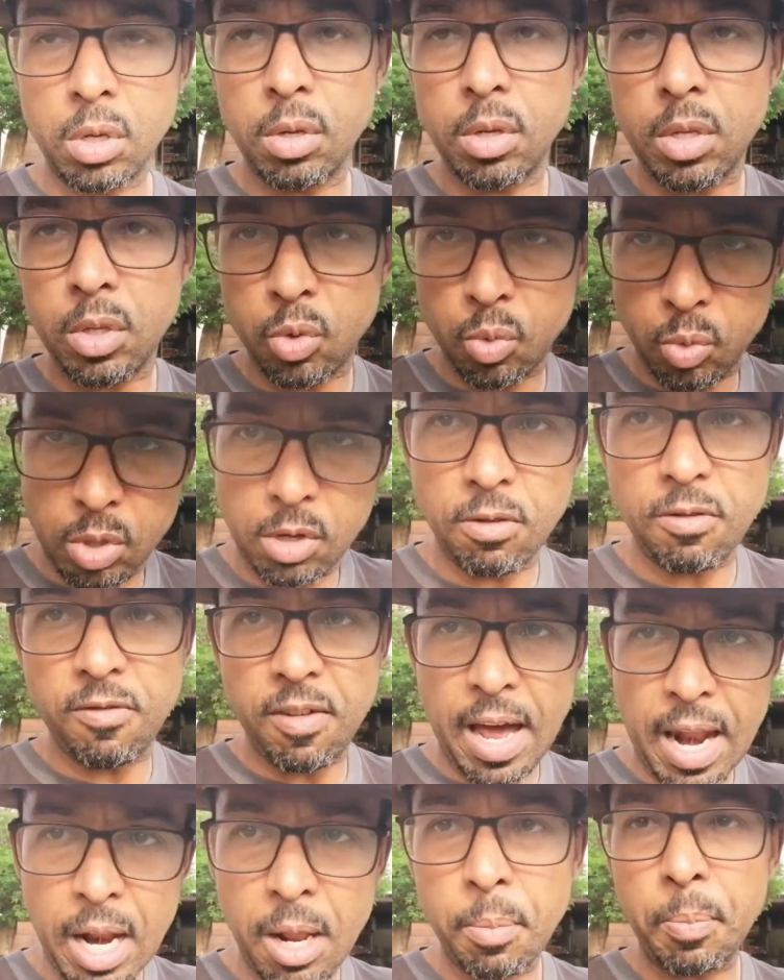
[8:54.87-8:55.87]
to
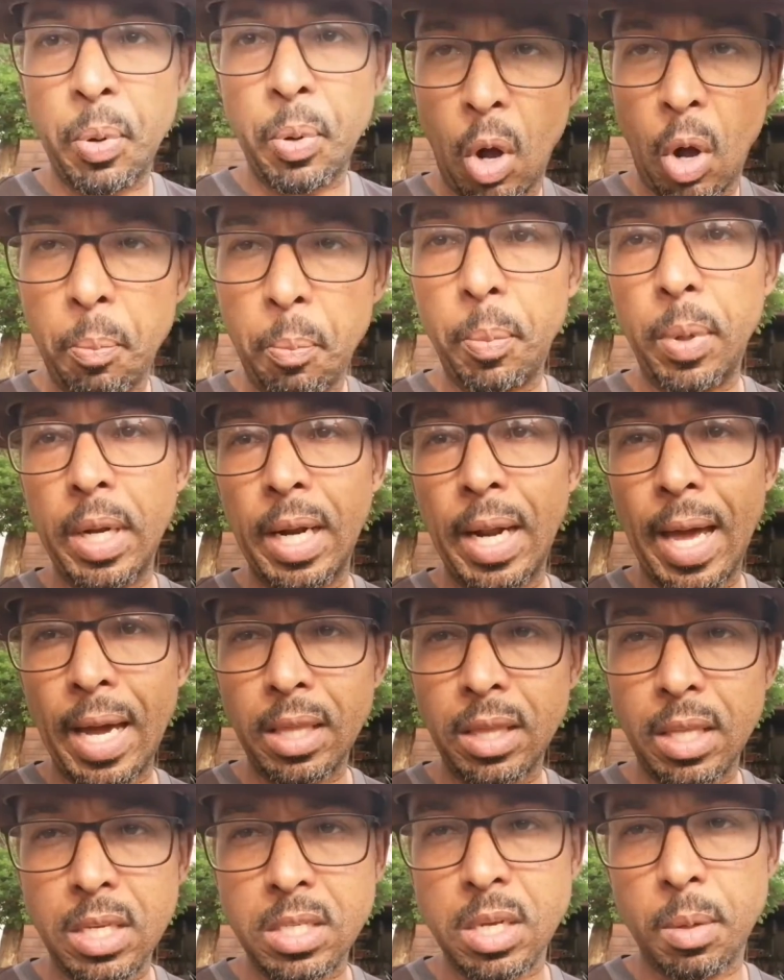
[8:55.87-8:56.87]
develop properly like they're
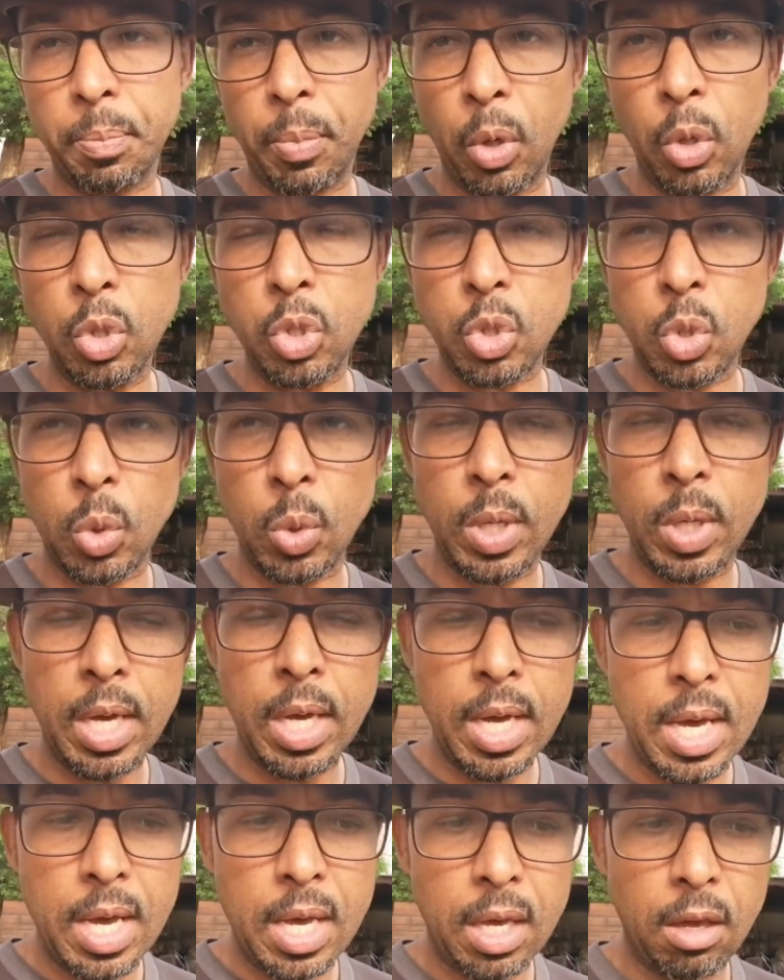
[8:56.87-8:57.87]
supposed to.
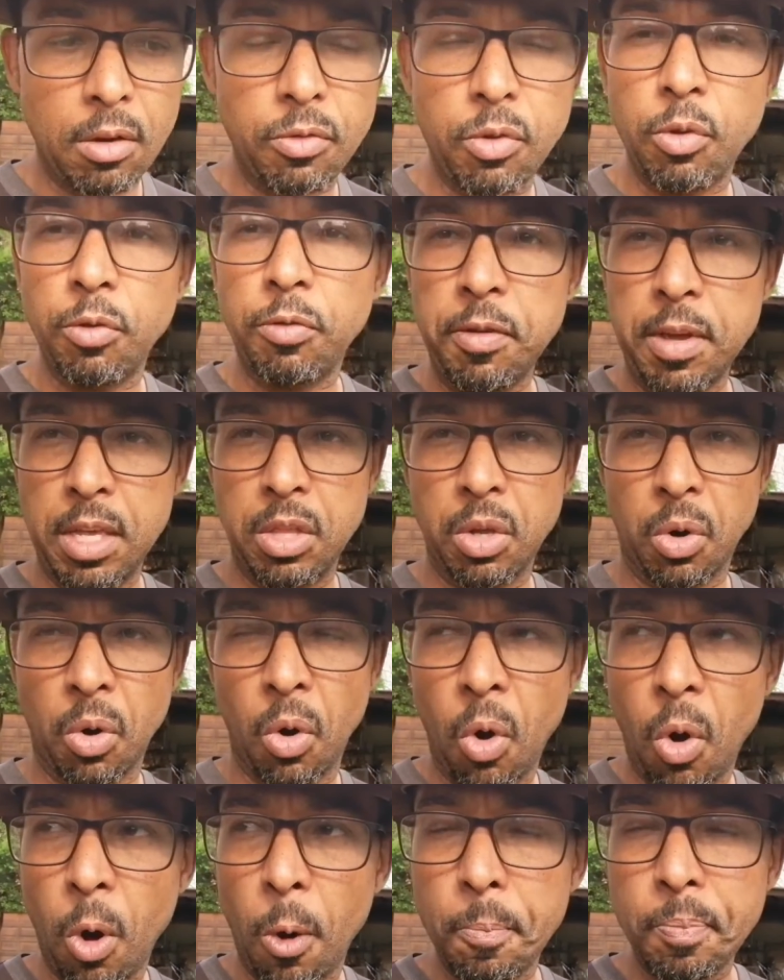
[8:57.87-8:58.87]
If you feed
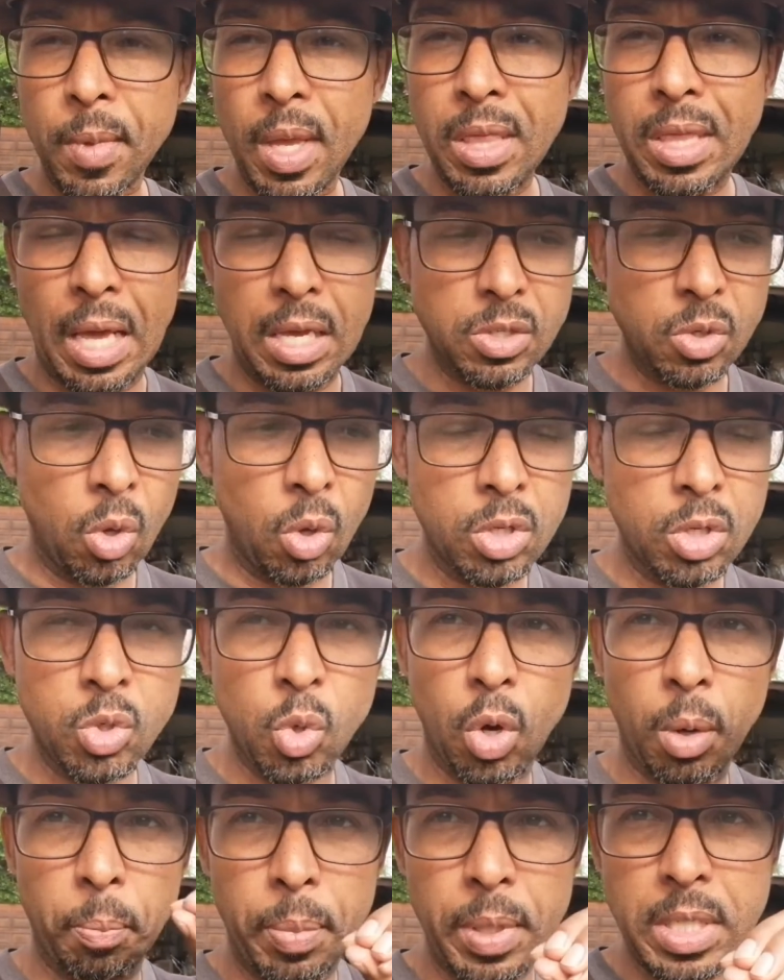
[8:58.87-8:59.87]
raw, there's also a
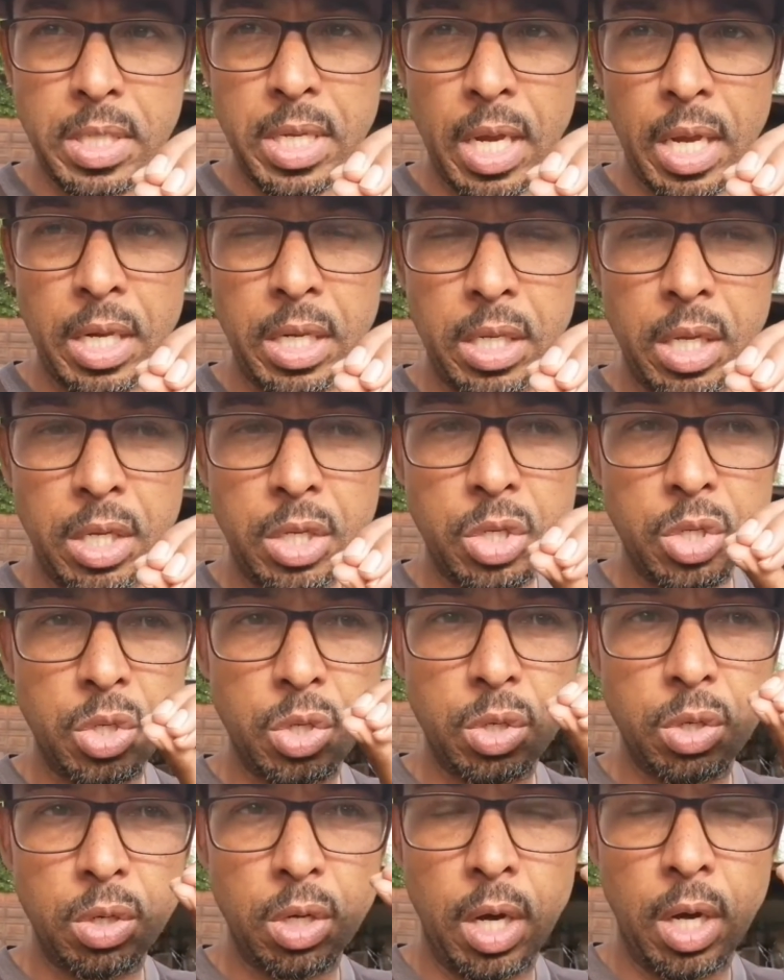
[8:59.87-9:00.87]
percentage
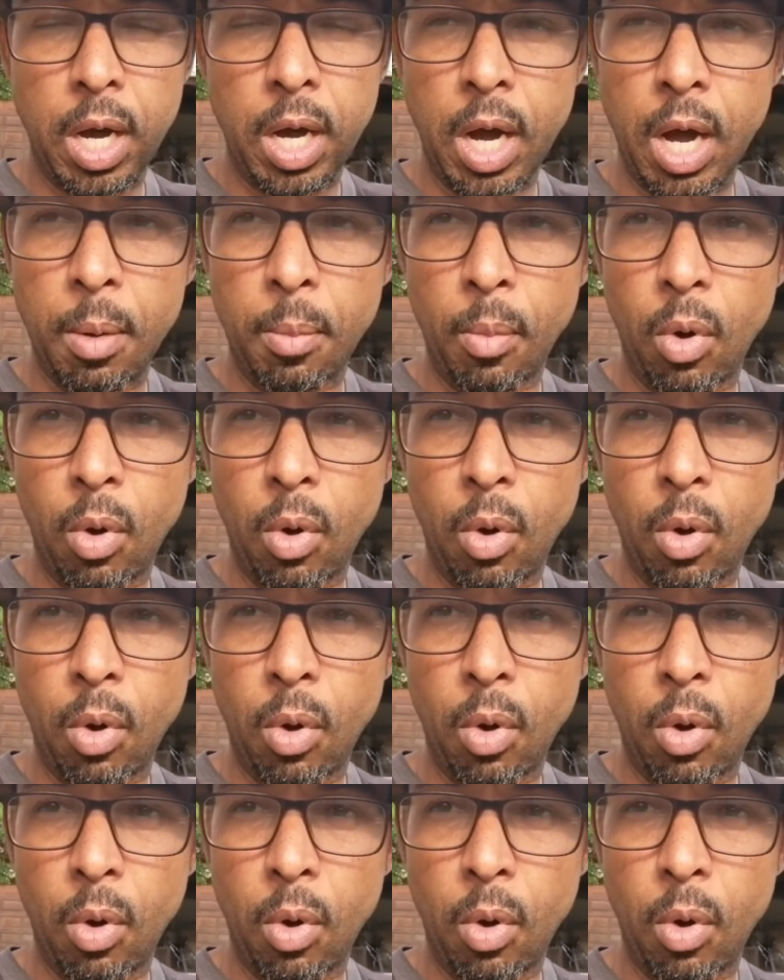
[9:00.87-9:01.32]
of